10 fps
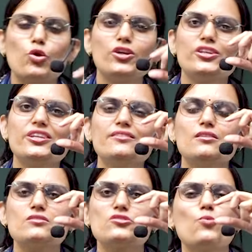wanted
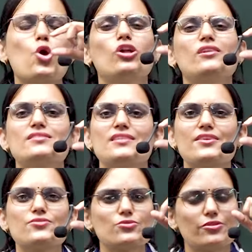smaller
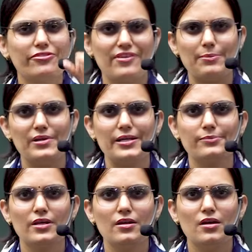sizes of family.
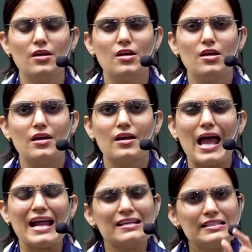
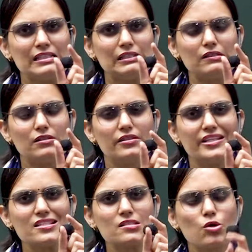And the
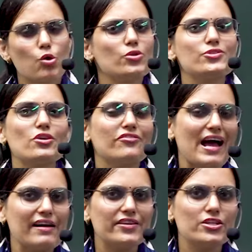discourse of
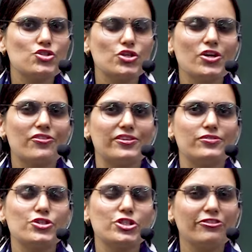having
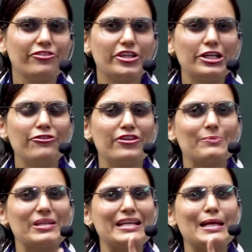children shifted
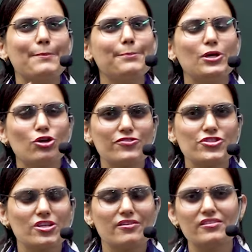from the number of
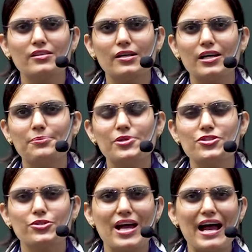children a couple
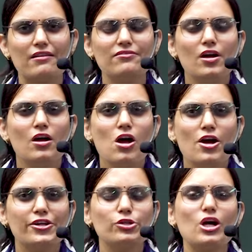should have
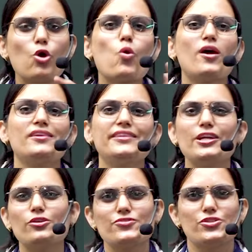to the
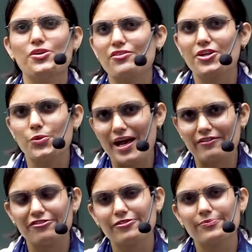quality of children you
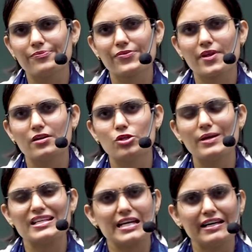have. You
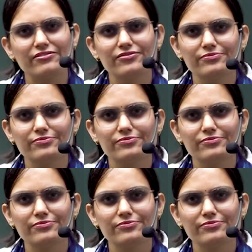might have